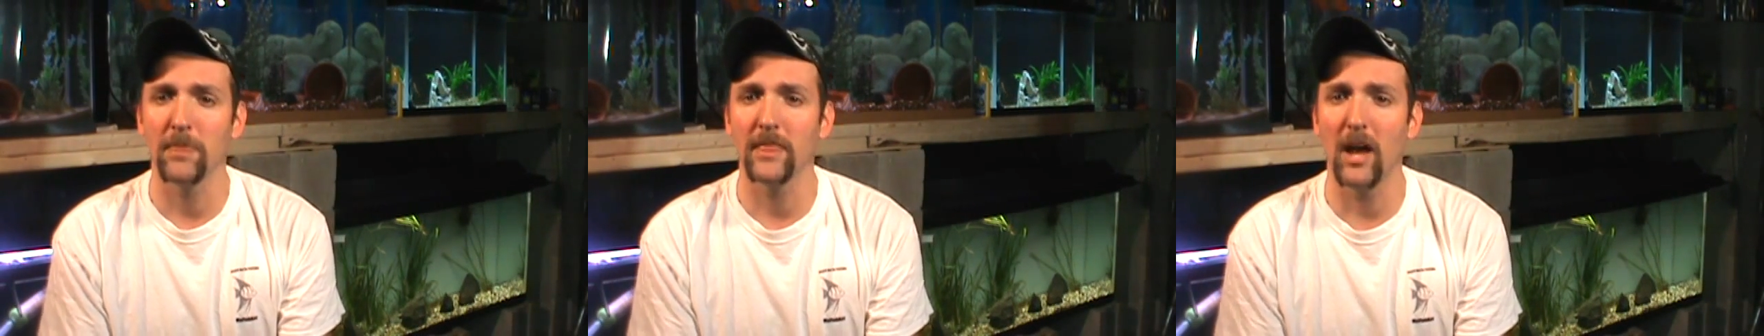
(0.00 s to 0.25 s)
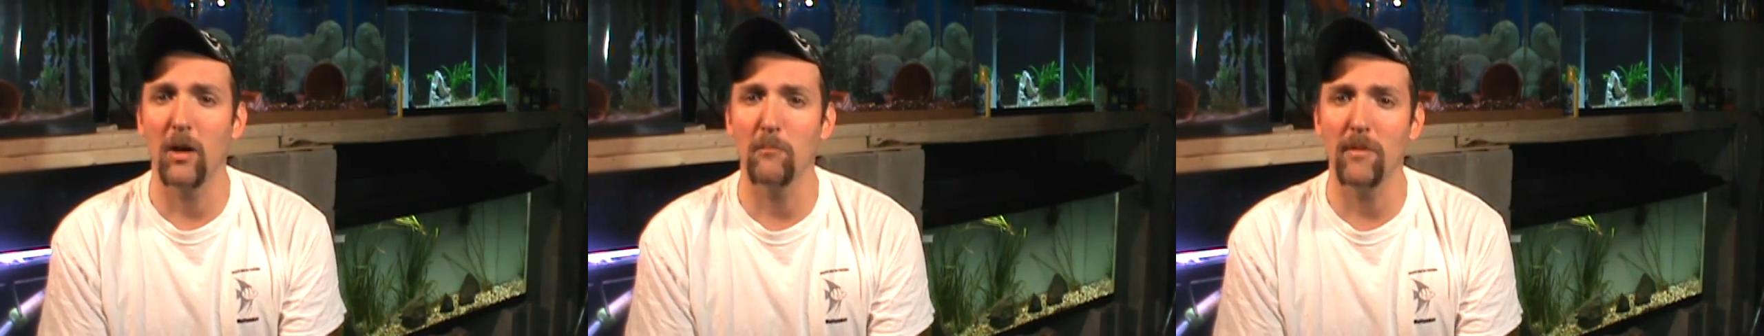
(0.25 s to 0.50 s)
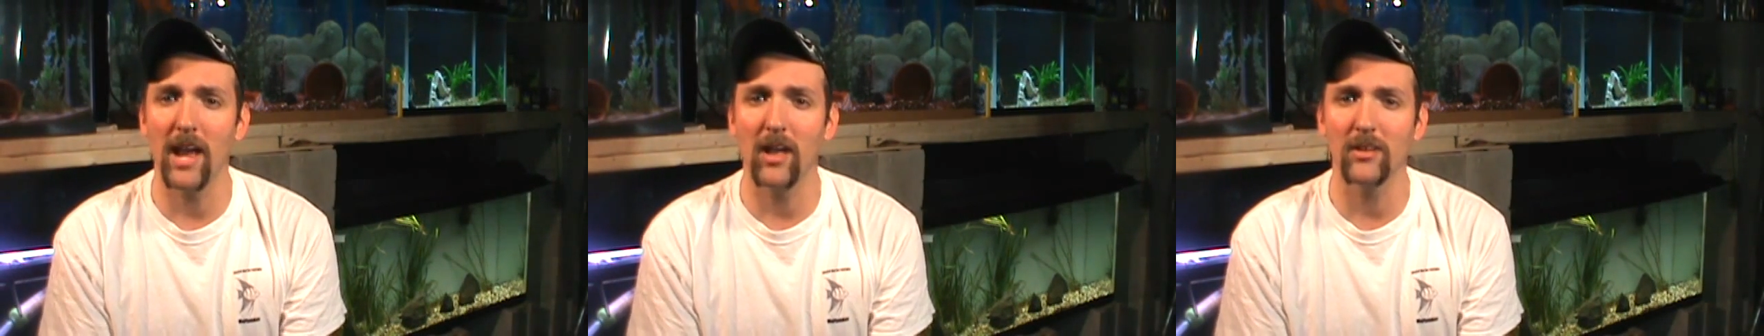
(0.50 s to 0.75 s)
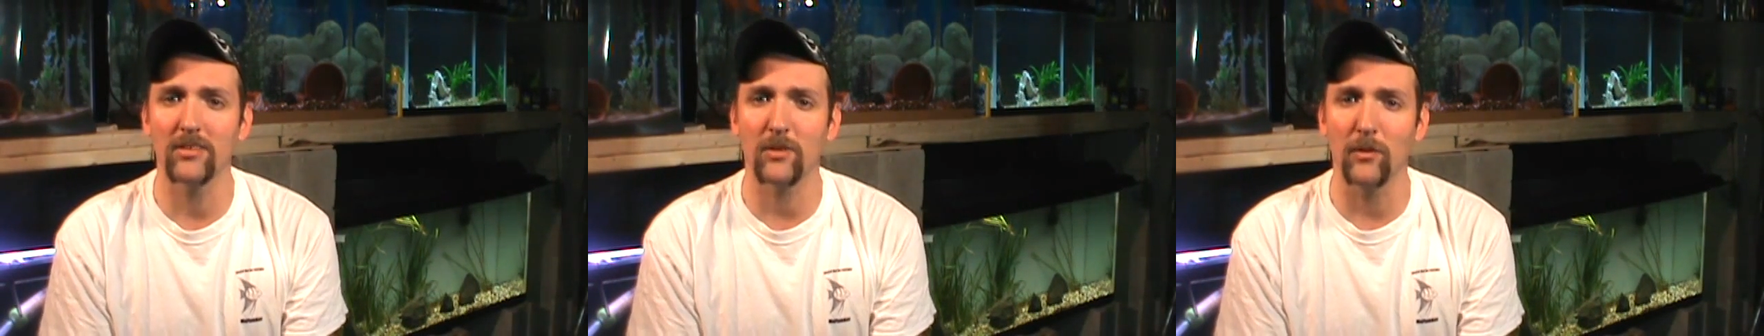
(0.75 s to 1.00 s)
Now a
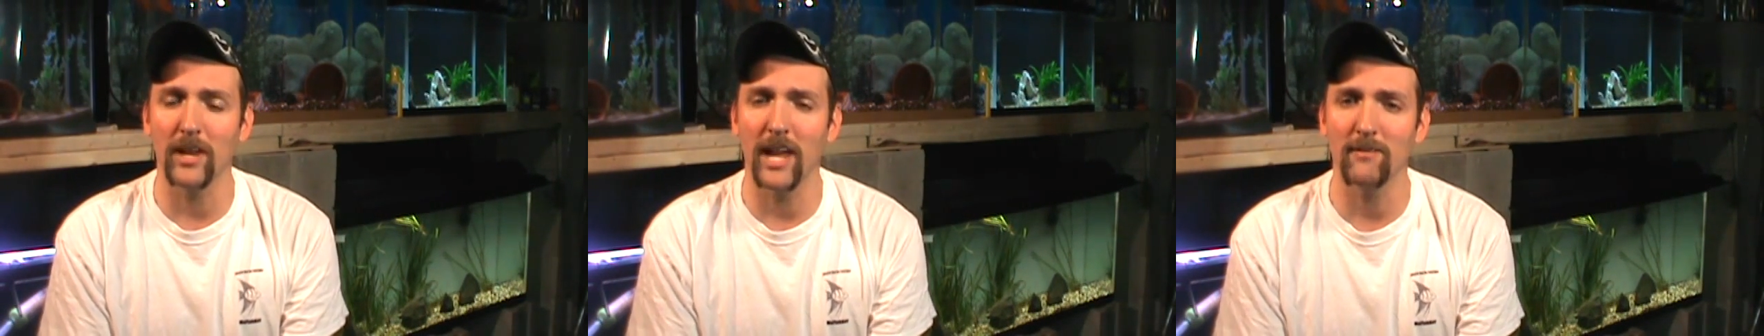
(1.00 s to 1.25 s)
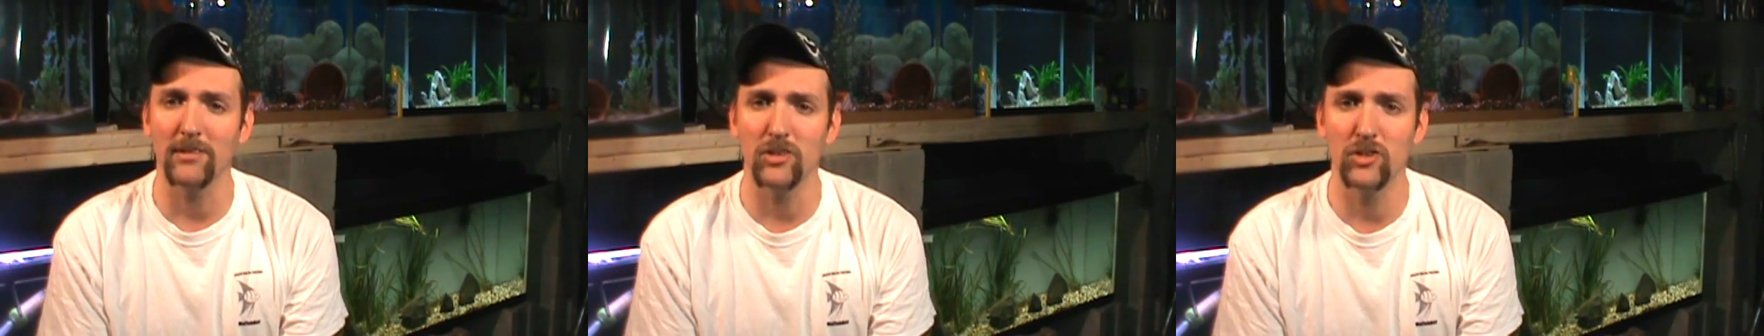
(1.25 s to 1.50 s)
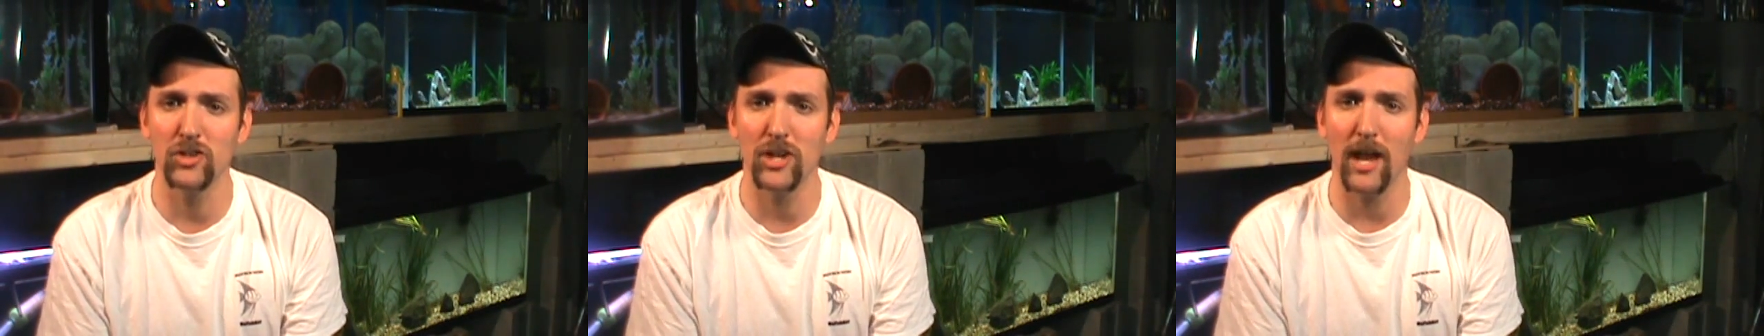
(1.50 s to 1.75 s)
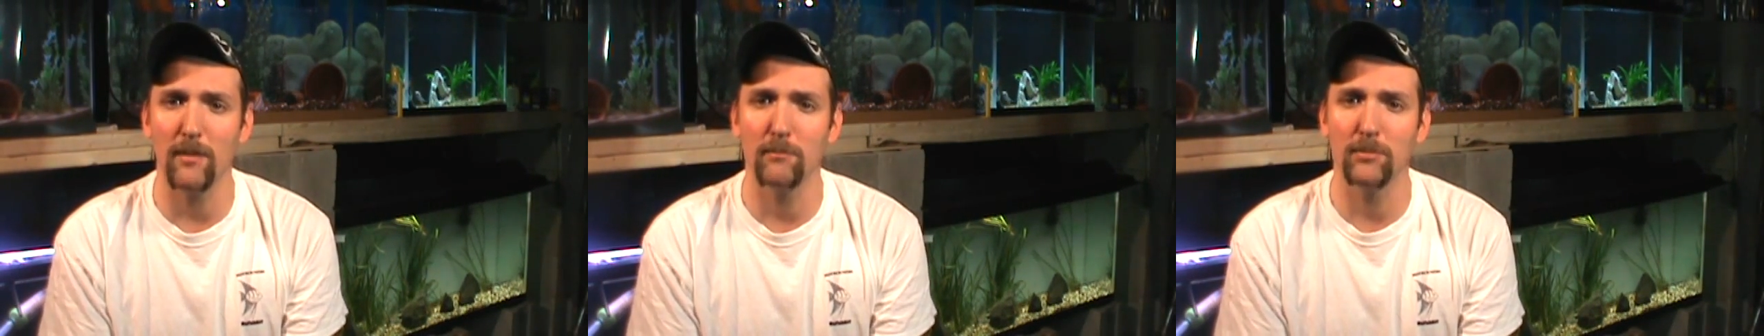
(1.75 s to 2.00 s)
male is going to have a
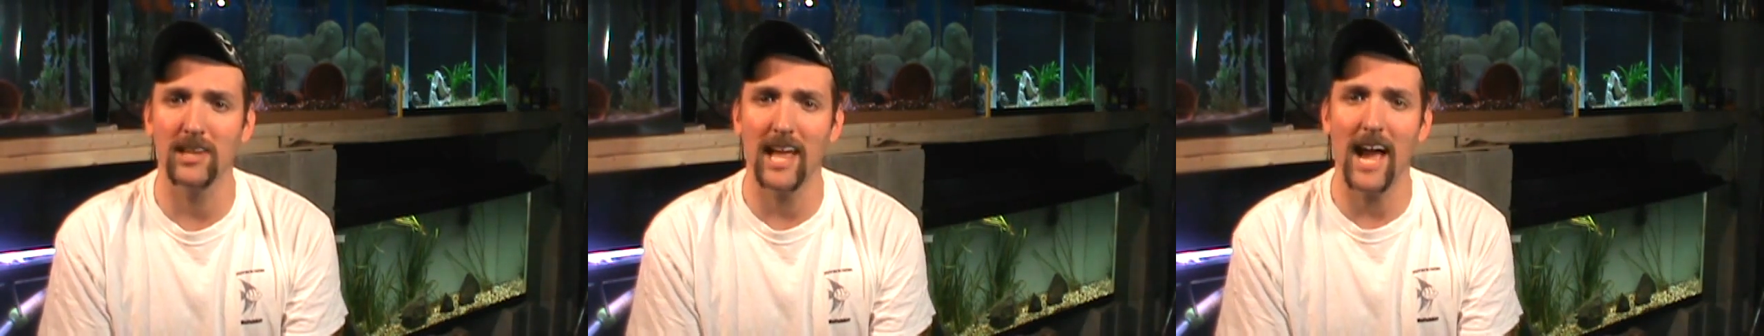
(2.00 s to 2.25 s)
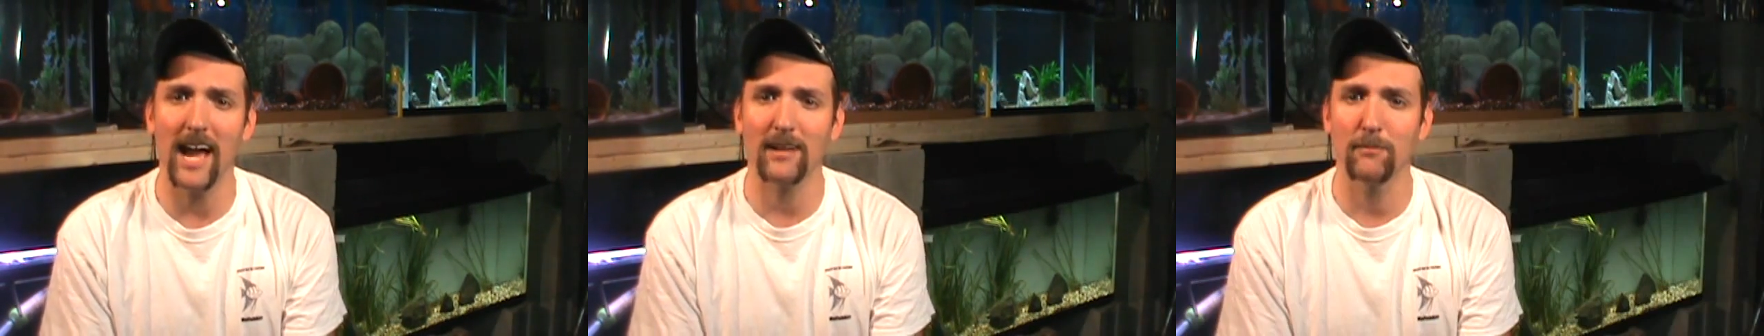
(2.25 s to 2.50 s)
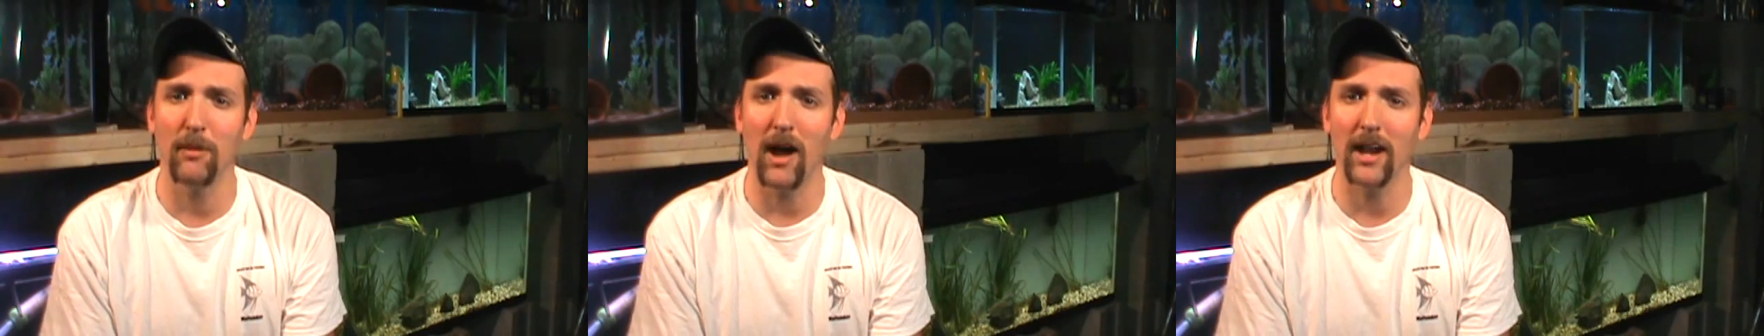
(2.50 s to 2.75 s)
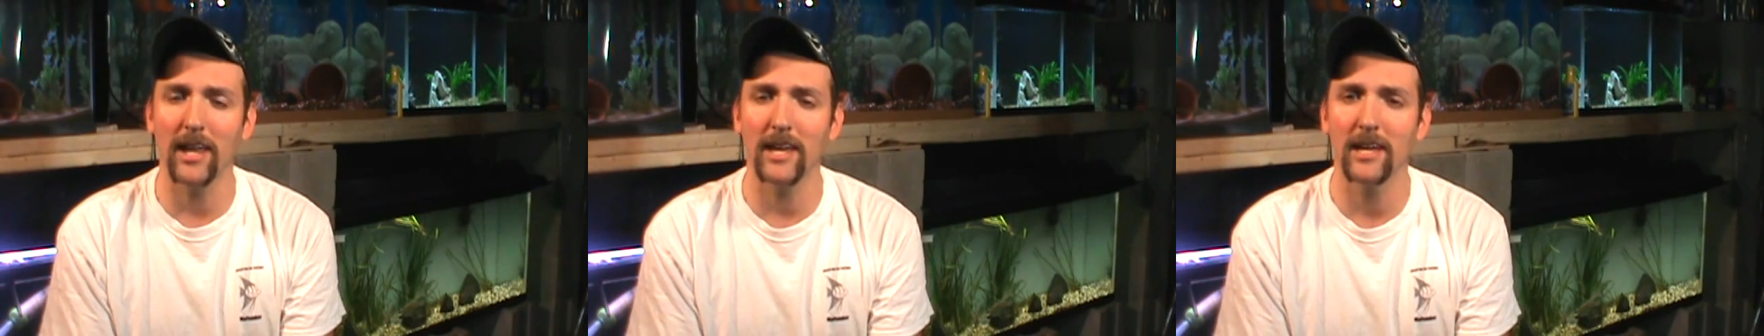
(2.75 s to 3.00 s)
jet black
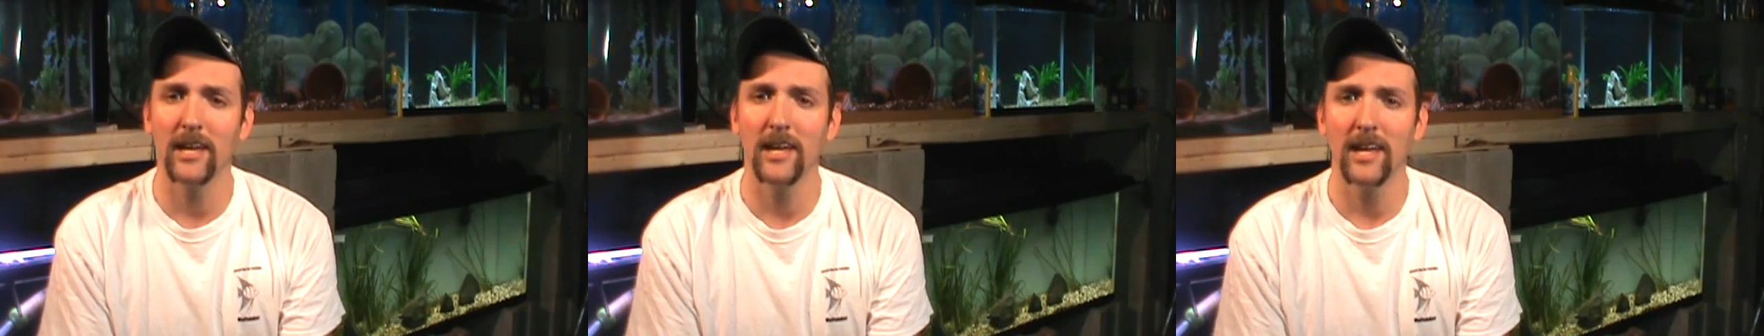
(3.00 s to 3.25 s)
body